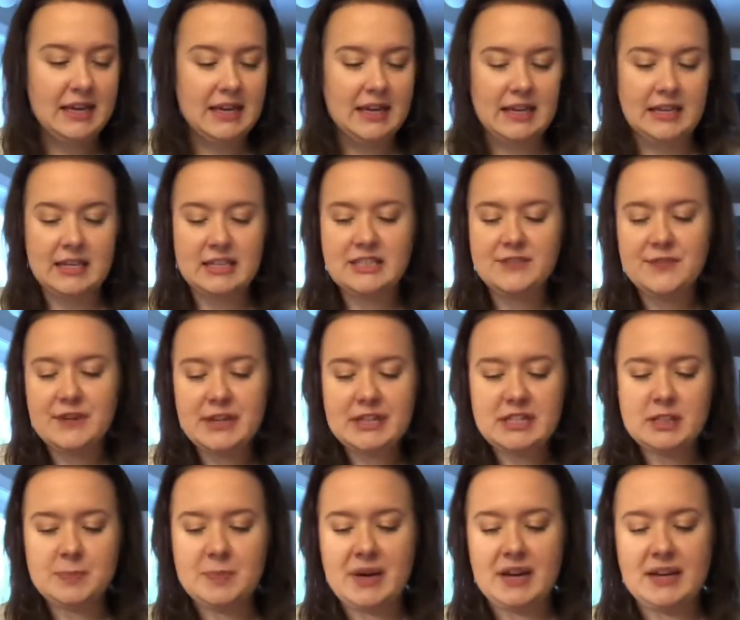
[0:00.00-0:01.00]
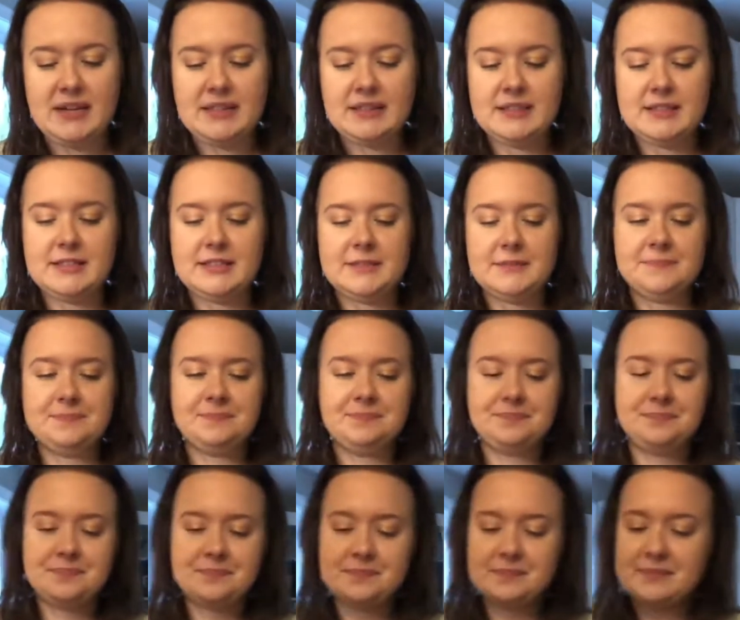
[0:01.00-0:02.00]
It is very spiced.
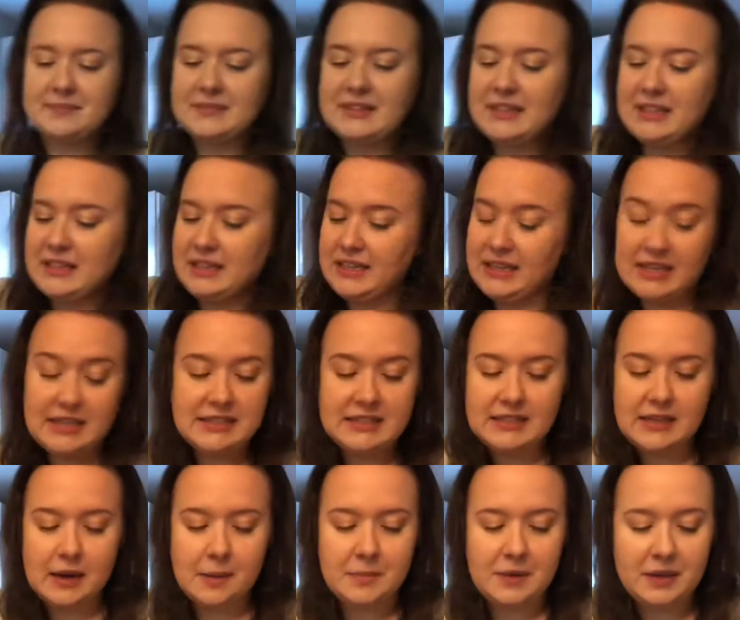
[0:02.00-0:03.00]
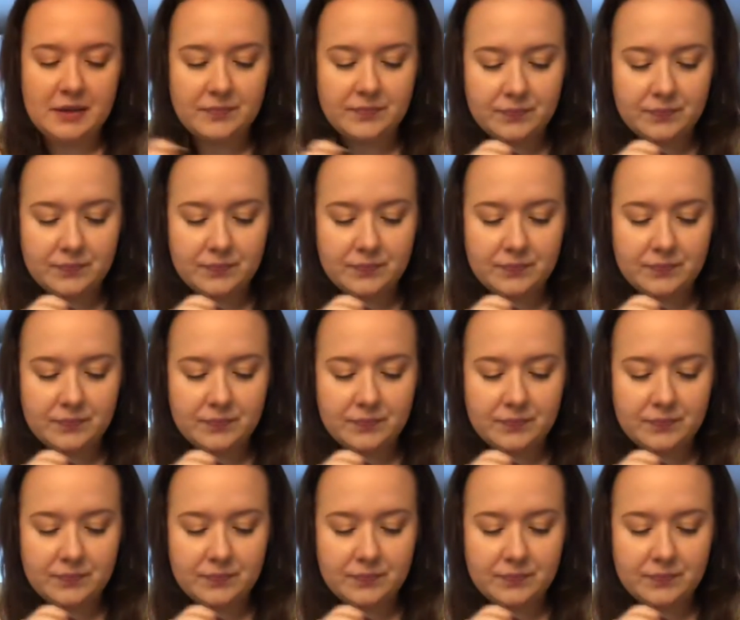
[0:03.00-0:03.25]
It's yummy.